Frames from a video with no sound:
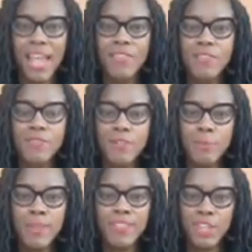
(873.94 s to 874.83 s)
And the
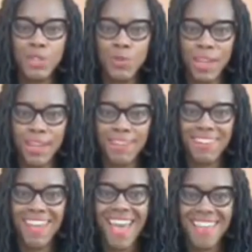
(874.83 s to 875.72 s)
feedback that you get,
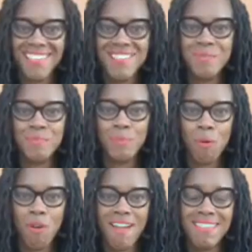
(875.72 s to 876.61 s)
ask them
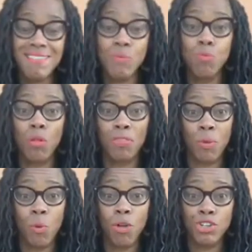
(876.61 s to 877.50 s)
more. Ask them what they
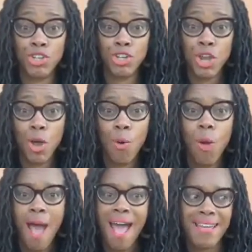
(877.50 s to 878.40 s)
want to know.
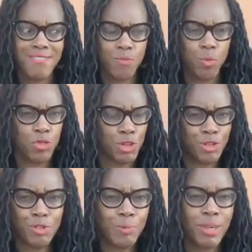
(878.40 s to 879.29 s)
Ask them what their
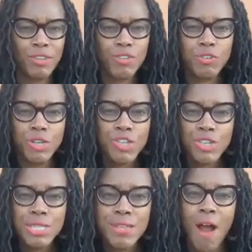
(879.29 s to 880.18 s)
2 biggest
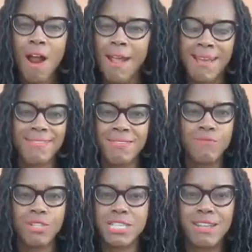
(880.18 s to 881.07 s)
questions are. Ask them
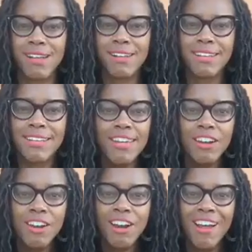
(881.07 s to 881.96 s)
what's not
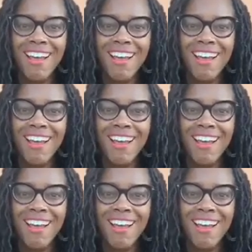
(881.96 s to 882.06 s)
clear.